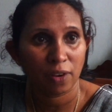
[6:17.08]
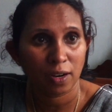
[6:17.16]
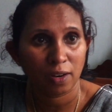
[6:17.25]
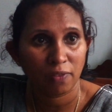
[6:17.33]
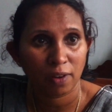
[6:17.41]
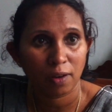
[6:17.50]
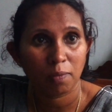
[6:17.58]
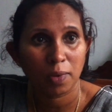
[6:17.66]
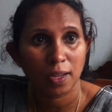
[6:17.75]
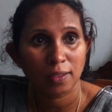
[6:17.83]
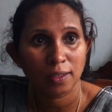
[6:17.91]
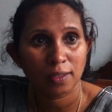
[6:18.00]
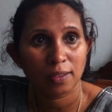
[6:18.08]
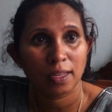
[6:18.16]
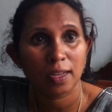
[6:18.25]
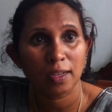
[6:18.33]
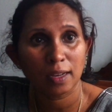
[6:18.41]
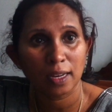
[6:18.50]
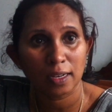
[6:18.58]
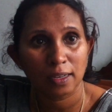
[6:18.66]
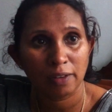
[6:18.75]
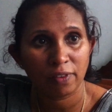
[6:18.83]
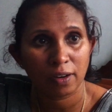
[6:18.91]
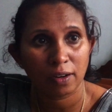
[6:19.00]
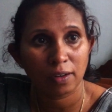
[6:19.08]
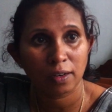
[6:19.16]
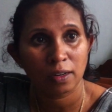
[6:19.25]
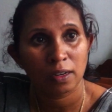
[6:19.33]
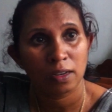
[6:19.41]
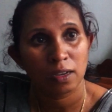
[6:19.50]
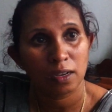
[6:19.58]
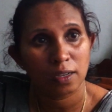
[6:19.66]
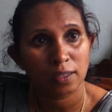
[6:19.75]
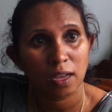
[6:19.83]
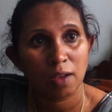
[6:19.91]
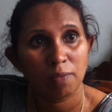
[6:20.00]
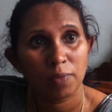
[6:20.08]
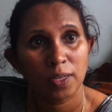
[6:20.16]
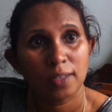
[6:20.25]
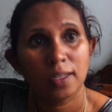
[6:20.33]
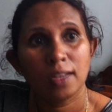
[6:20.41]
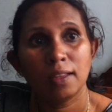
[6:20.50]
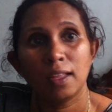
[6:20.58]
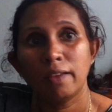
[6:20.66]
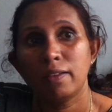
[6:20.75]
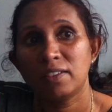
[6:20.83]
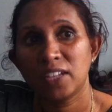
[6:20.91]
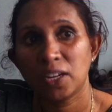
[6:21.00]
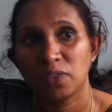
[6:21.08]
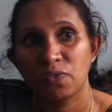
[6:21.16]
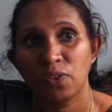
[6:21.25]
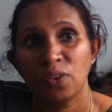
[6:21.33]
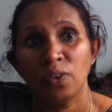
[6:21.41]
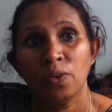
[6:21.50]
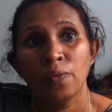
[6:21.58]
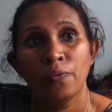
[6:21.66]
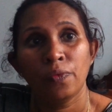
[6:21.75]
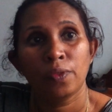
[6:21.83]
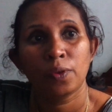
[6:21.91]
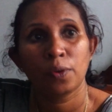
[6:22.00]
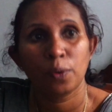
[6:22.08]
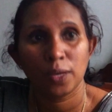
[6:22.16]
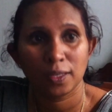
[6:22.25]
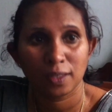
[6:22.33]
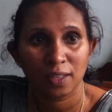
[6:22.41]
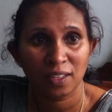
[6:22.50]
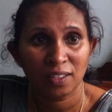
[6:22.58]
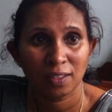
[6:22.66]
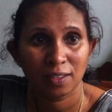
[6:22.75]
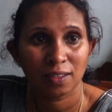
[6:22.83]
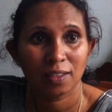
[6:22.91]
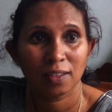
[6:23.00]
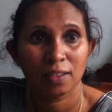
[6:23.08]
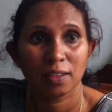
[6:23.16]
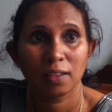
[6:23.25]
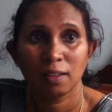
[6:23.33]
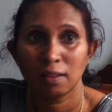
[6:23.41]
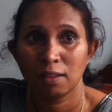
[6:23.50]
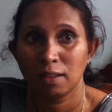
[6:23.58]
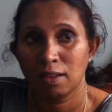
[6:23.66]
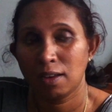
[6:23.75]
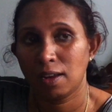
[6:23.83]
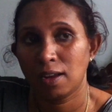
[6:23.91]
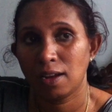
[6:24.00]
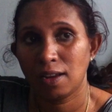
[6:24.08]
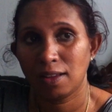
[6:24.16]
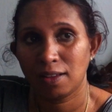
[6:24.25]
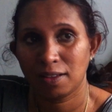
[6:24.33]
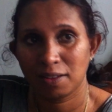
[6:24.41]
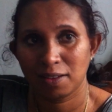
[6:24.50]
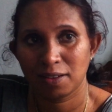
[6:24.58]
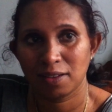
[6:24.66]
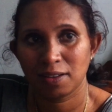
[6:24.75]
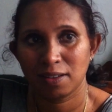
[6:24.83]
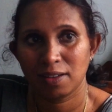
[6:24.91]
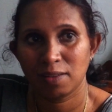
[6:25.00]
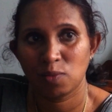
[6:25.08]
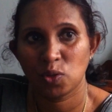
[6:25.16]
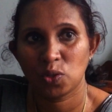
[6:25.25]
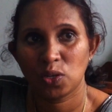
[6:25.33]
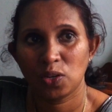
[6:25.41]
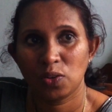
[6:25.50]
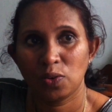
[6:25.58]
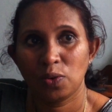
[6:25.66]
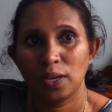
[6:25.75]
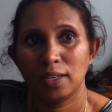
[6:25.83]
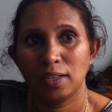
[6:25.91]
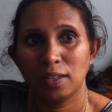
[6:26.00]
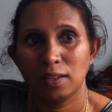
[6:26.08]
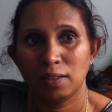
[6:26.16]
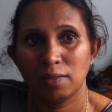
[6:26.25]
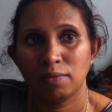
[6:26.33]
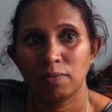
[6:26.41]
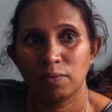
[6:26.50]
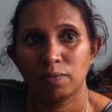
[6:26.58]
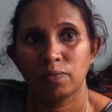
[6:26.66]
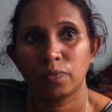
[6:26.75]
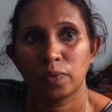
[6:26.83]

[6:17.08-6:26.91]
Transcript: different places. They collect different samples, and they will check for who is the regarding mosquito and